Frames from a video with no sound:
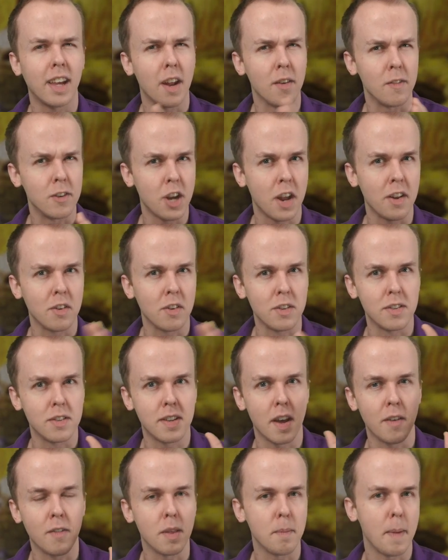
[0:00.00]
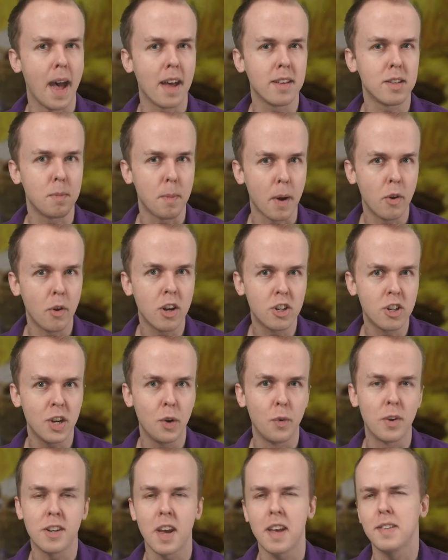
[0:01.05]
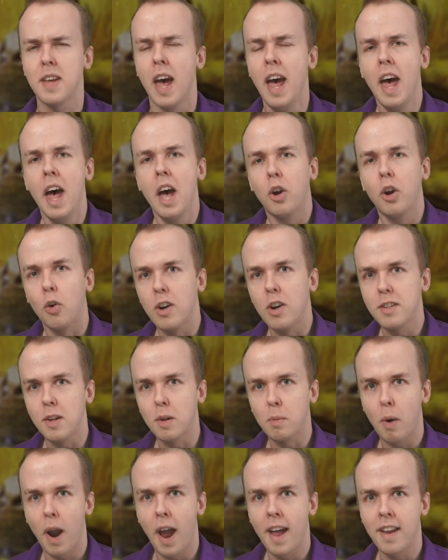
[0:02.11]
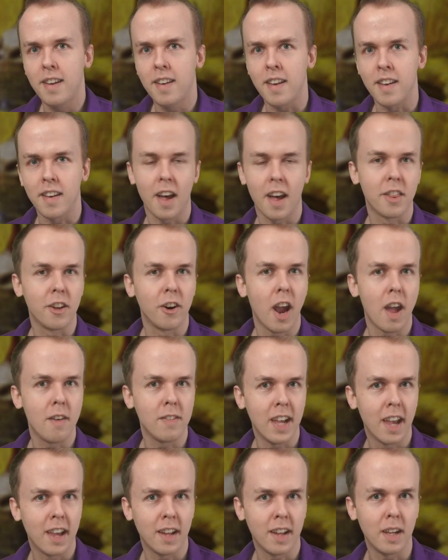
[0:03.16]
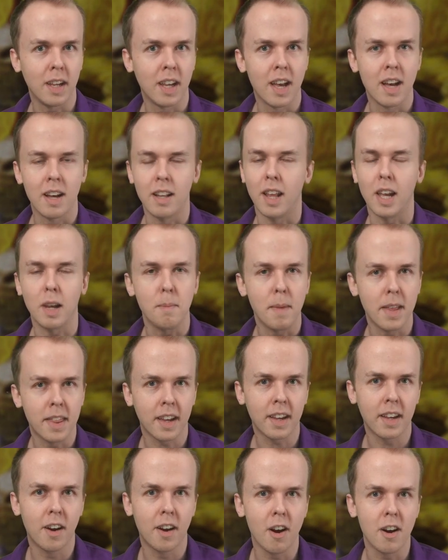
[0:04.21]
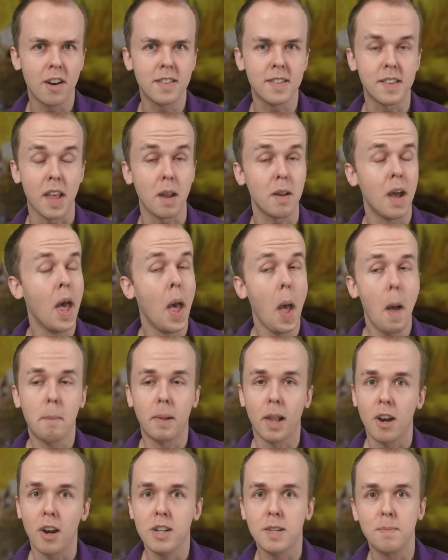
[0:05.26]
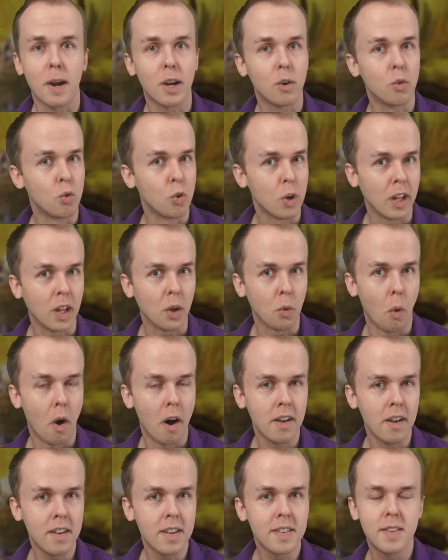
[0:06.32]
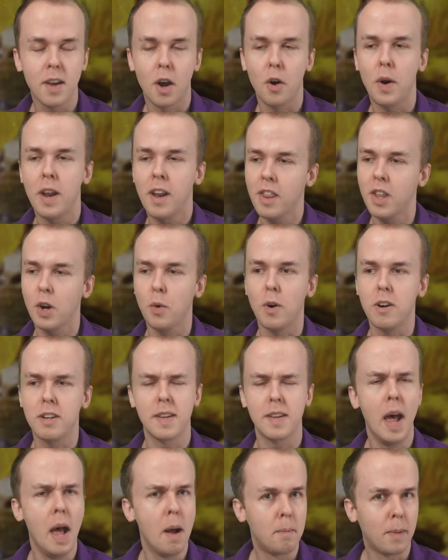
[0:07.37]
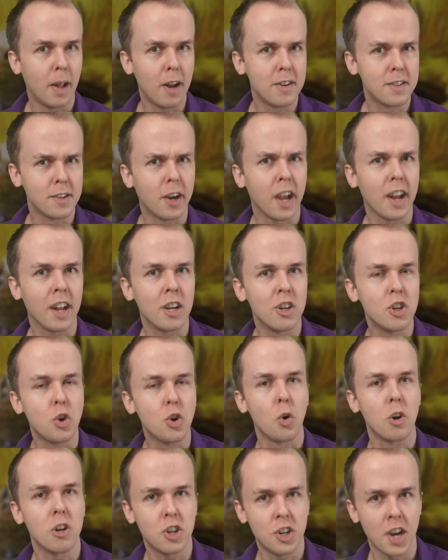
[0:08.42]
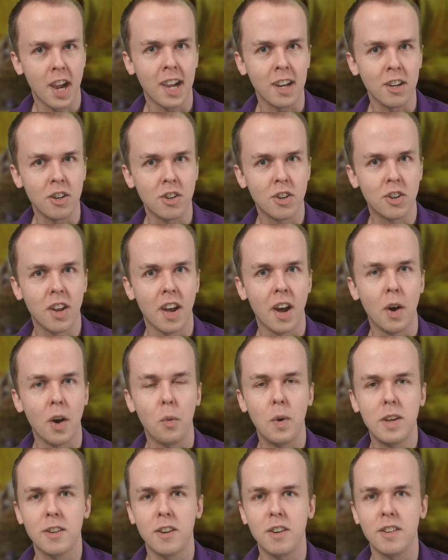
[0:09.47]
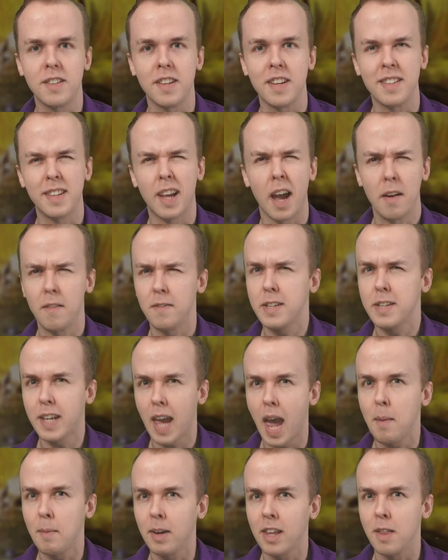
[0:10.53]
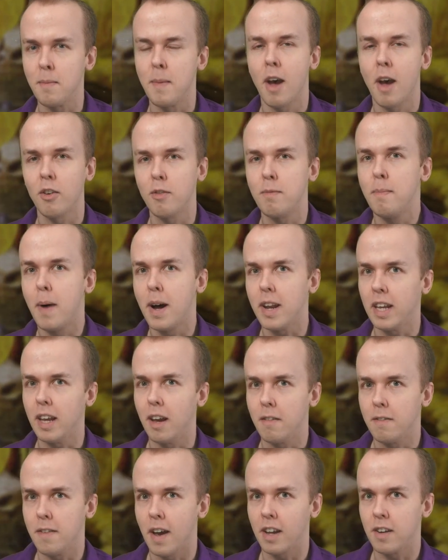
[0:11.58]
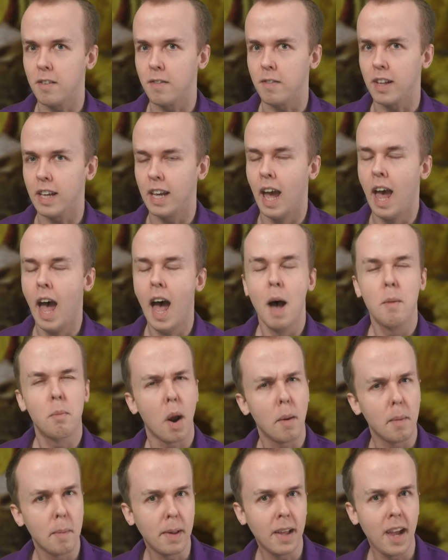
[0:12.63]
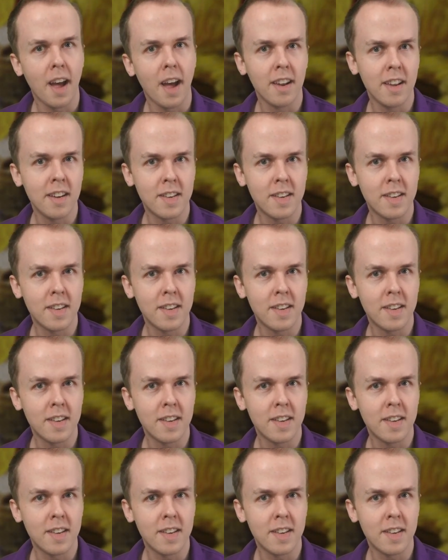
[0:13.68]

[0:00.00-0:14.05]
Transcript: the kind of Shadows of the Past bonus sheet, which has Griselbrand and other heavy-hitting, like, mythic cards that players might really want. So, in other words, players are getting shortchanged. Wizards is kind of scamming them out of money, effectively. Probably